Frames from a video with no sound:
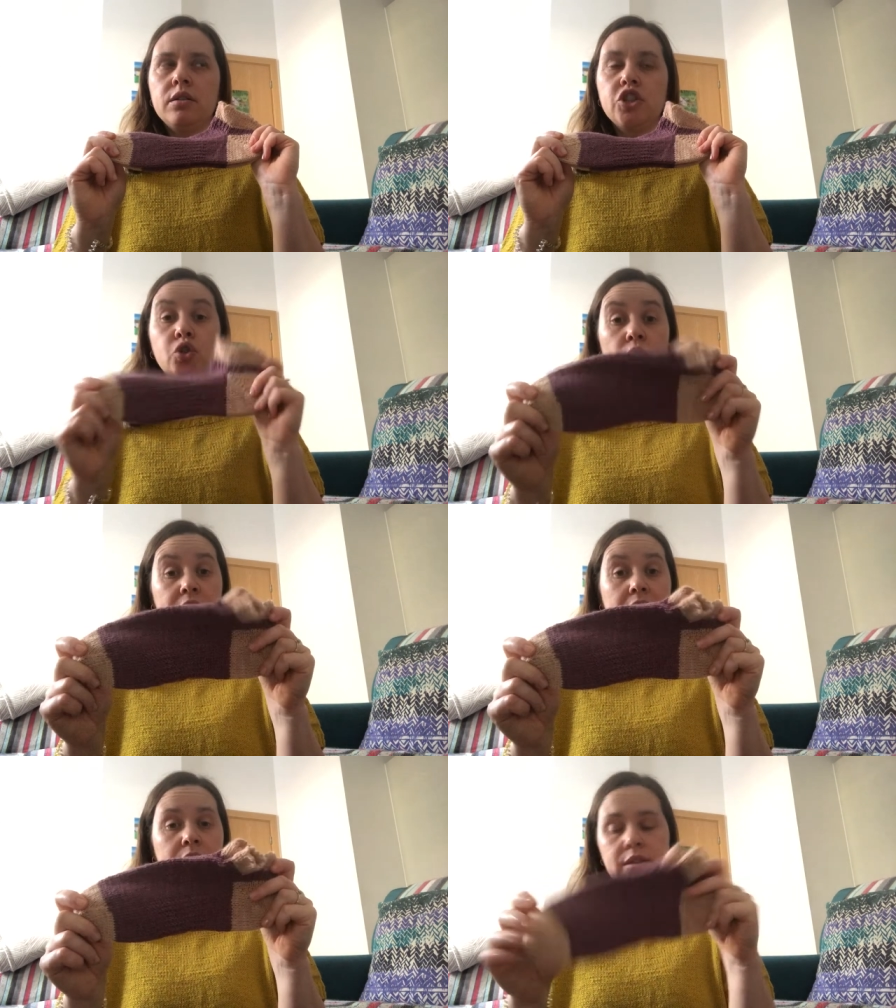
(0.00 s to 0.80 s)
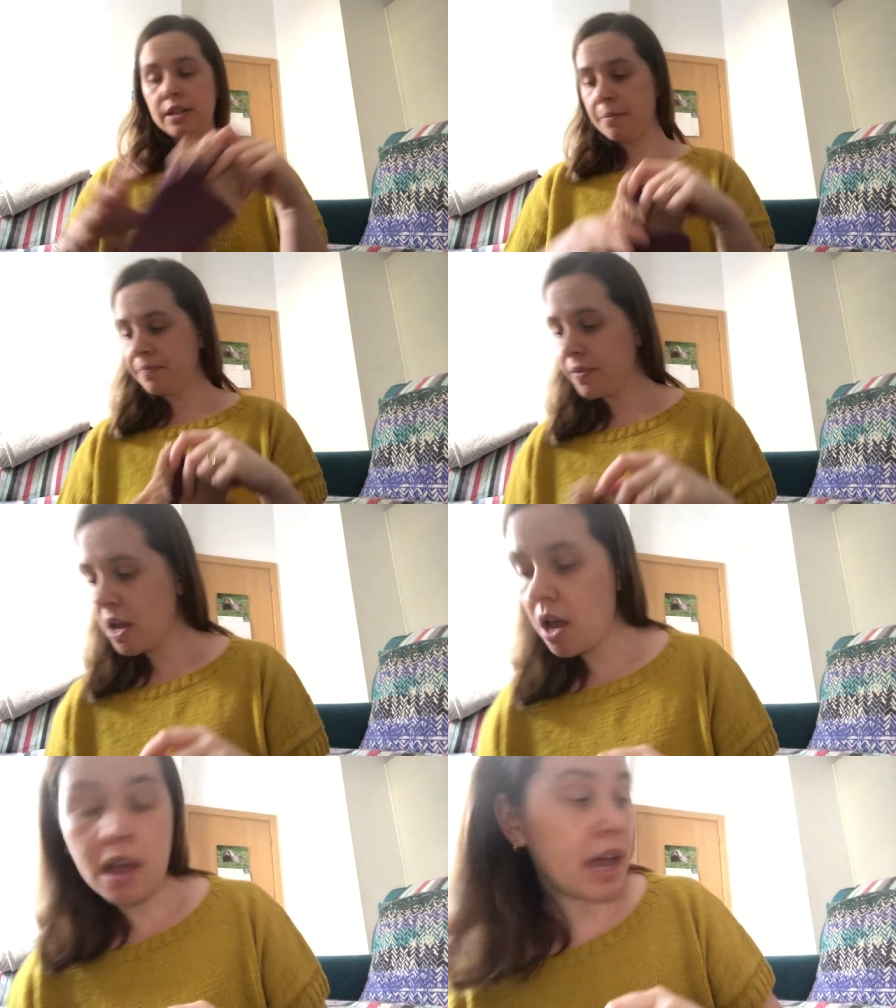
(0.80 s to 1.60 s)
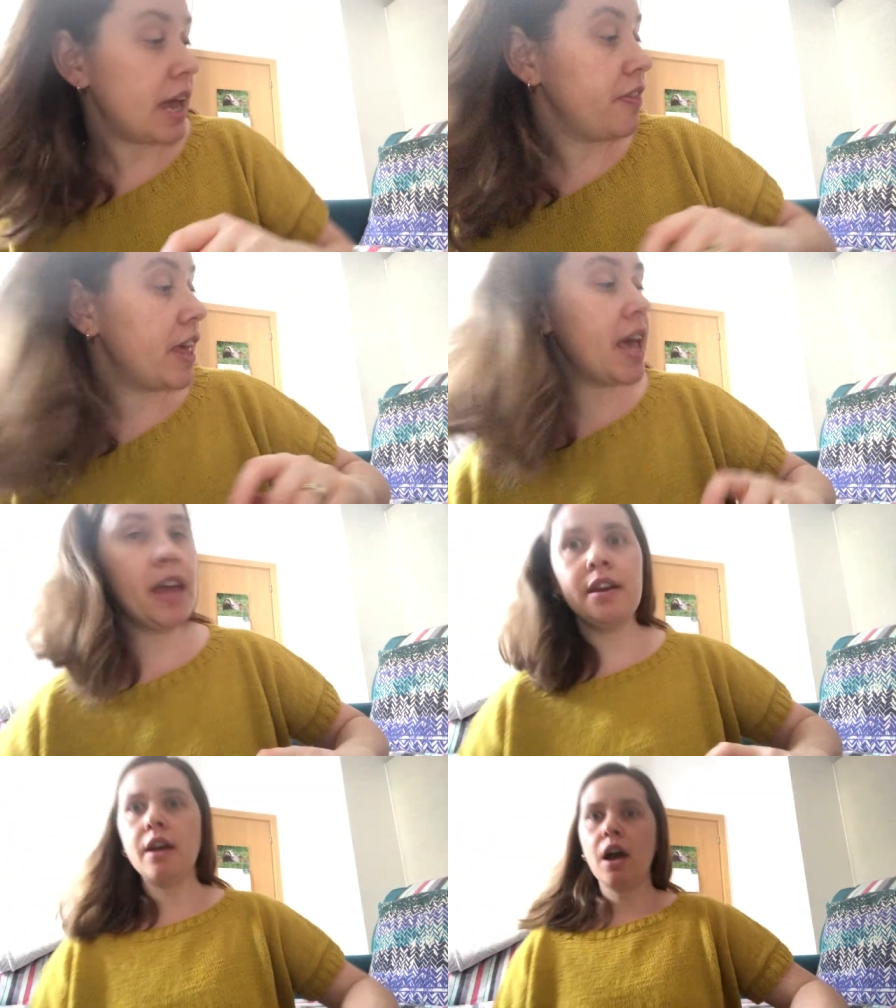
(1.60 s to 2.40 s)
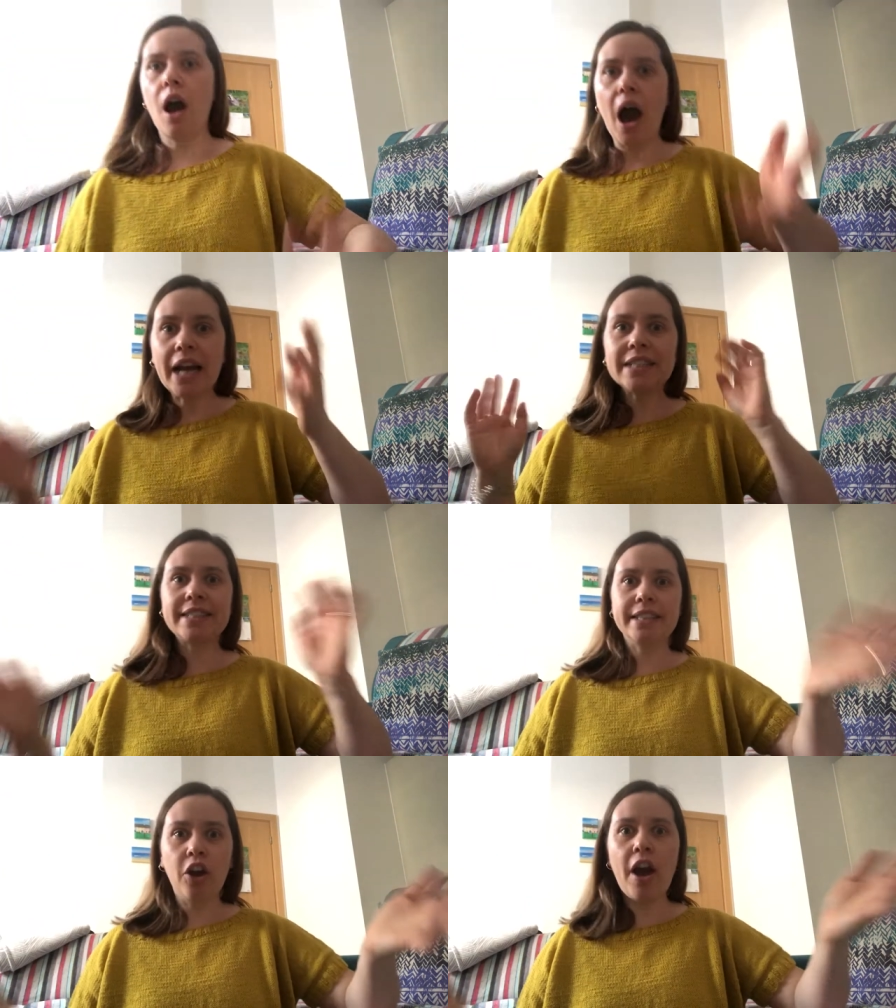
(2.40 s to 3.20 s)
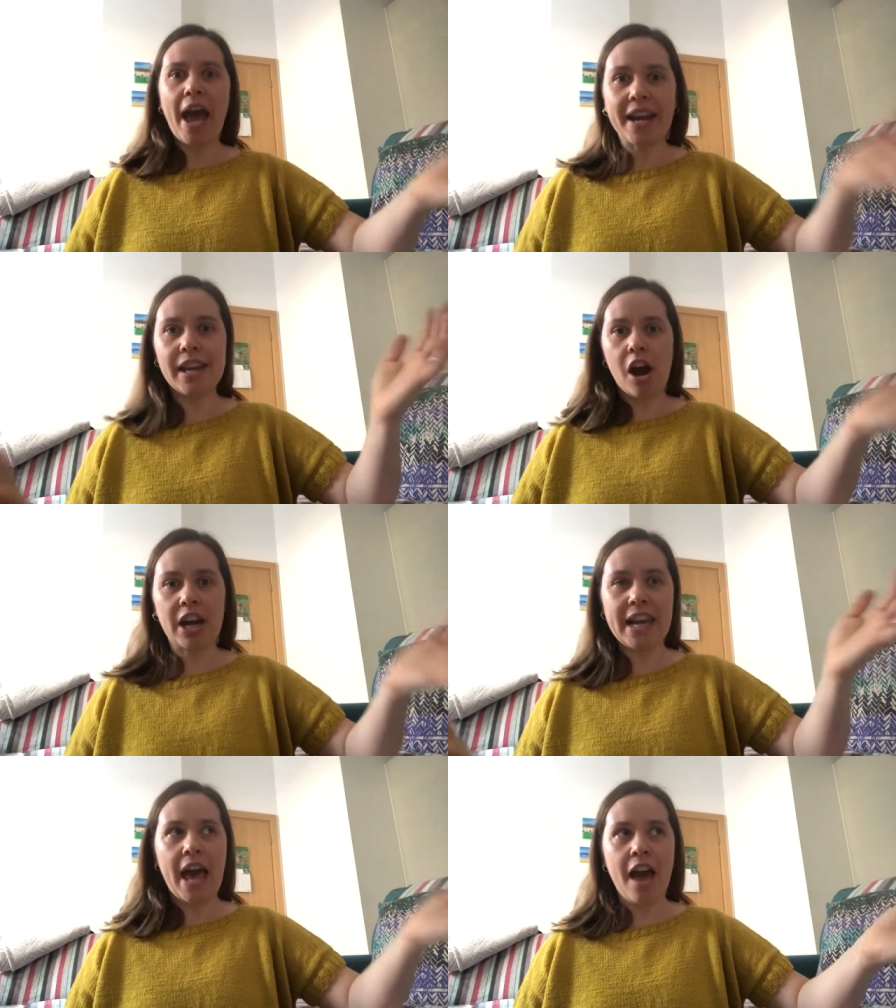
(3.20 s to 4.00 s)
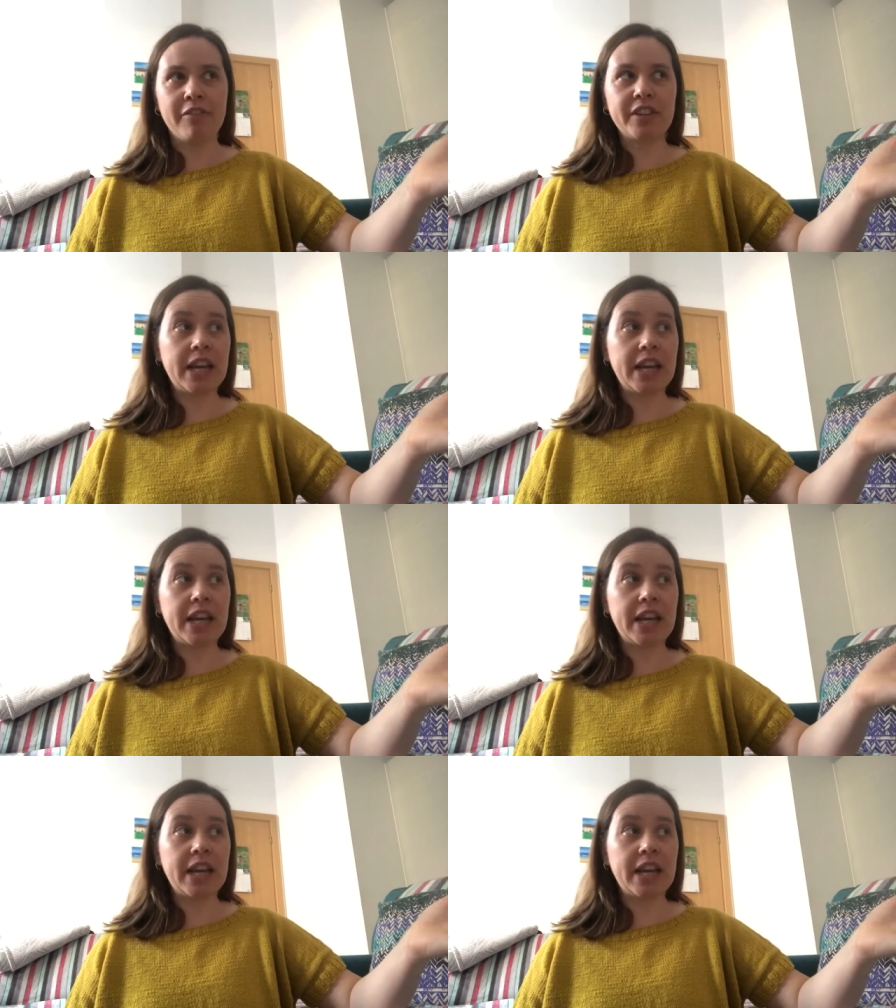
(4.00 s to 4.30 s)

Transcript: shorties and then I still had yarn left